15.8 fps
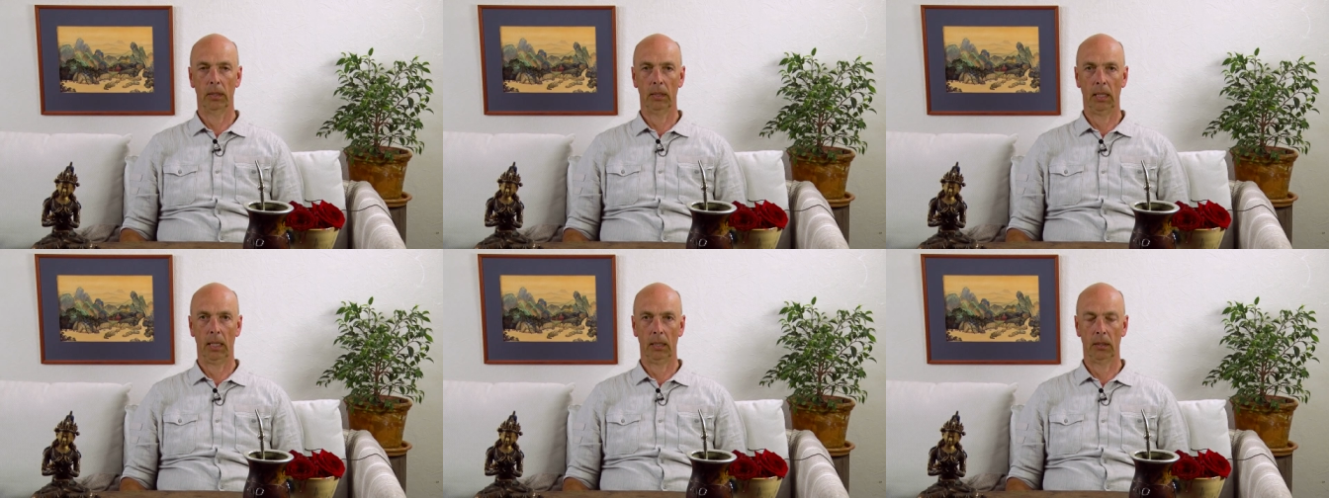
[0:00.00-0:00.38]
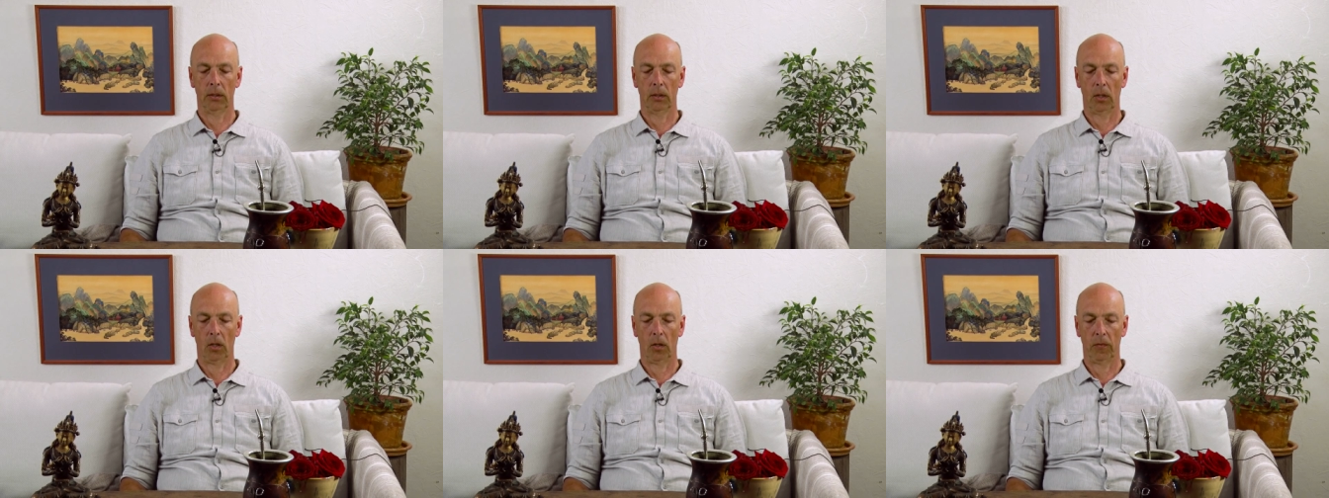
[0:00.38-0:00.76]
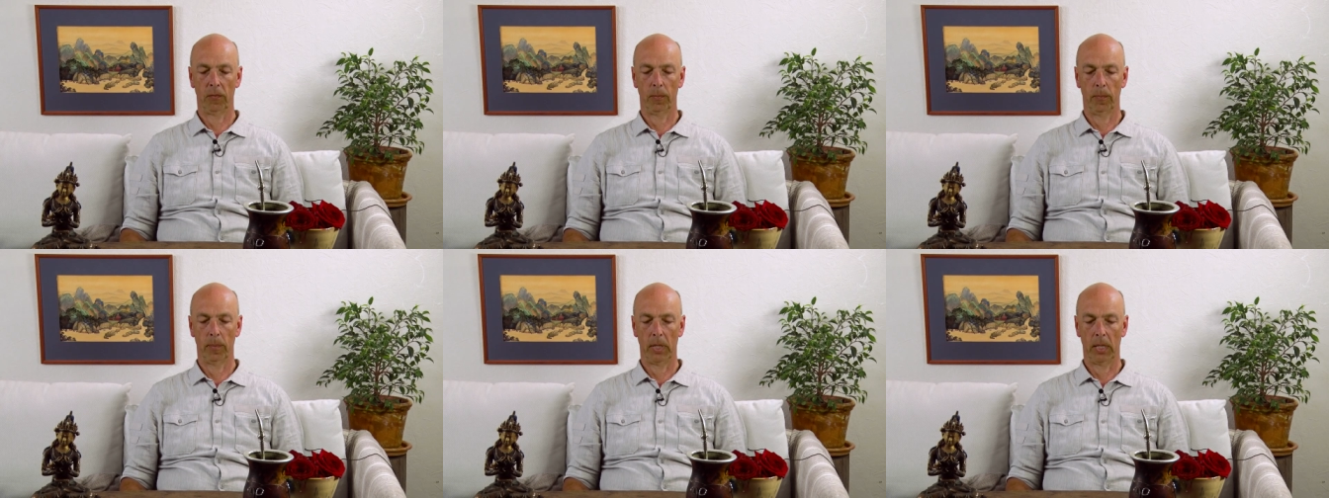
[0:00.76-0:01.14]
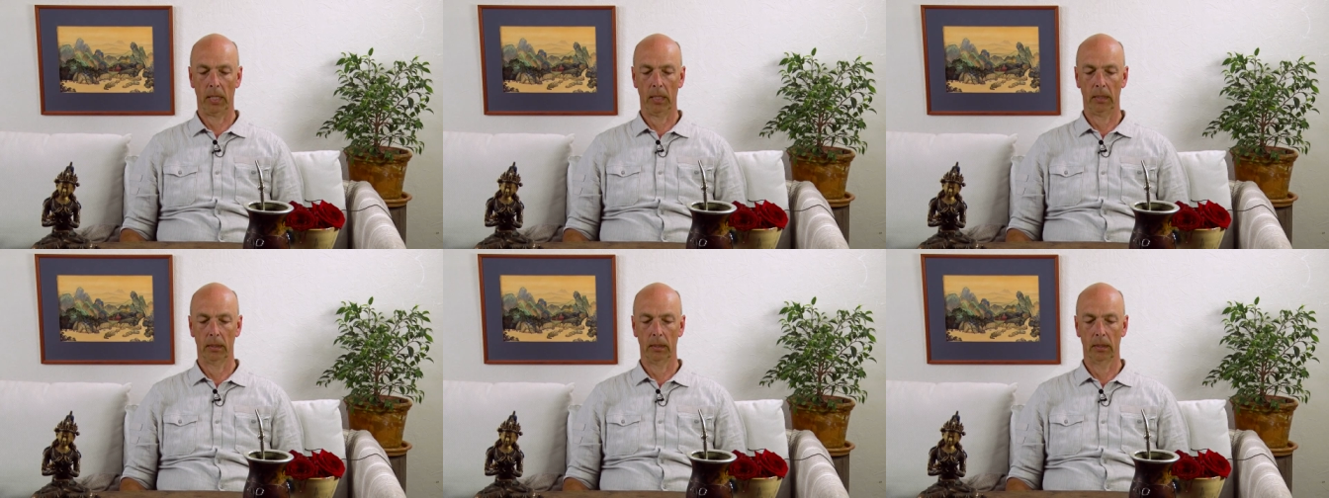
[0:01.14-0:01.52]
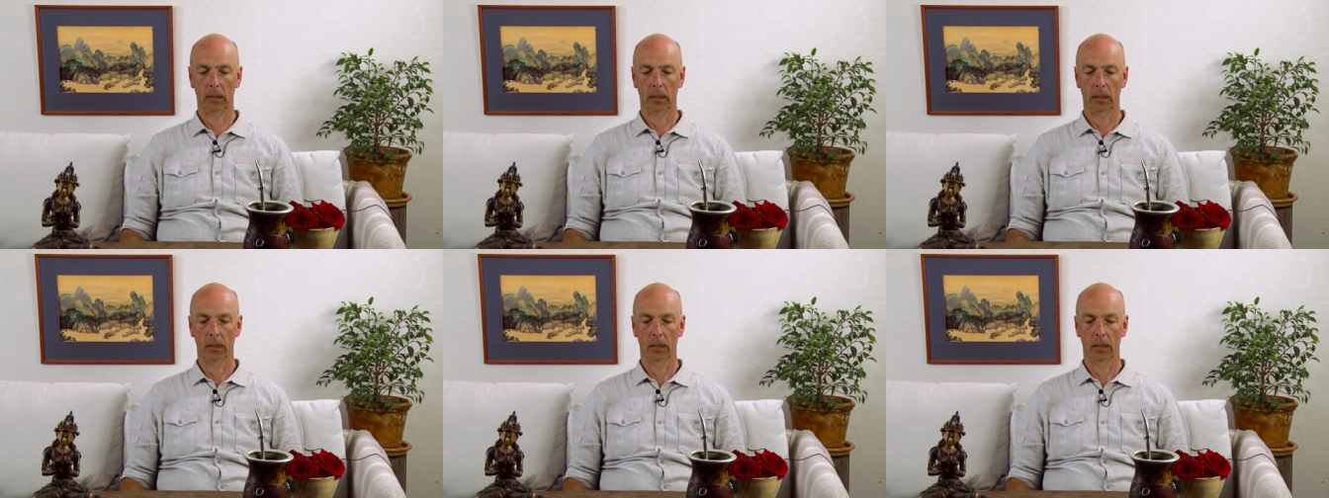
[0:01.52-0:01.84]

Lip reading: nature of mind.